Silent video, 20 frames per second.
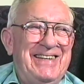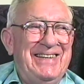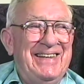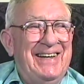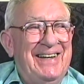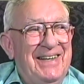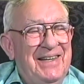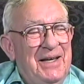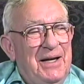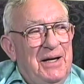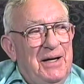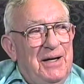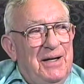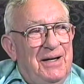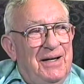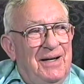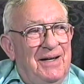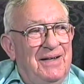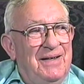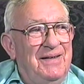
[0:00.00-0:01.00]
that.
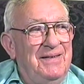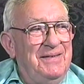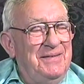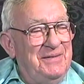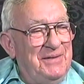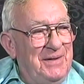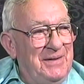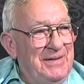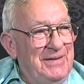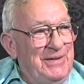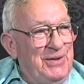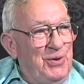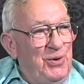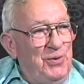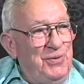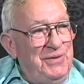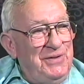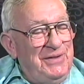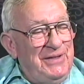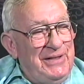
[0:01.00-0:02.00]
Uh, the
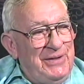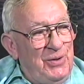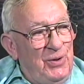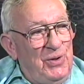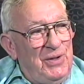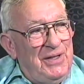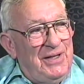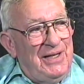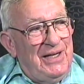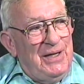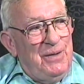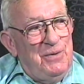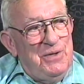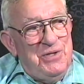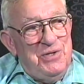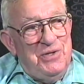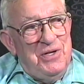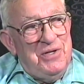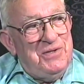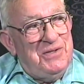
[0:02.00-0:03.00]
old, the Enola Gay was
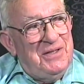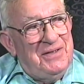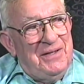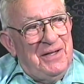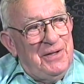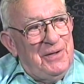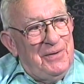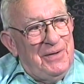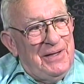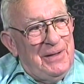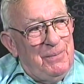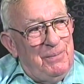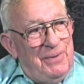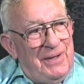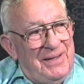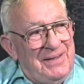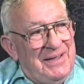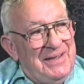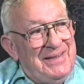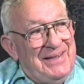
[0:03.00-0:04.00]
just another
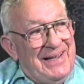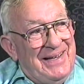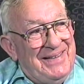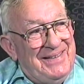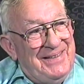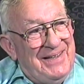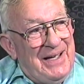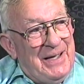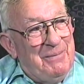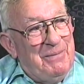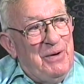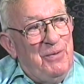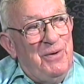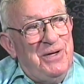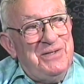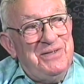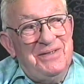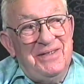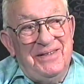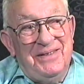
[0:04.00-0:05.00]
airplane at that okay. time. It
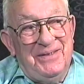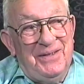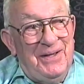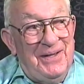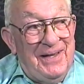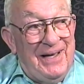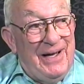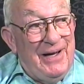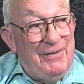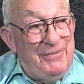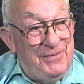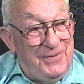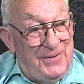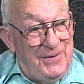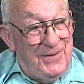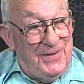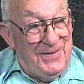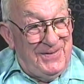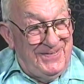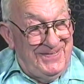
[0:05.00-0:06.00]
wasn't until after,
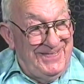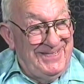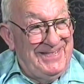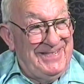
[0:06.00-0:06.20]
after.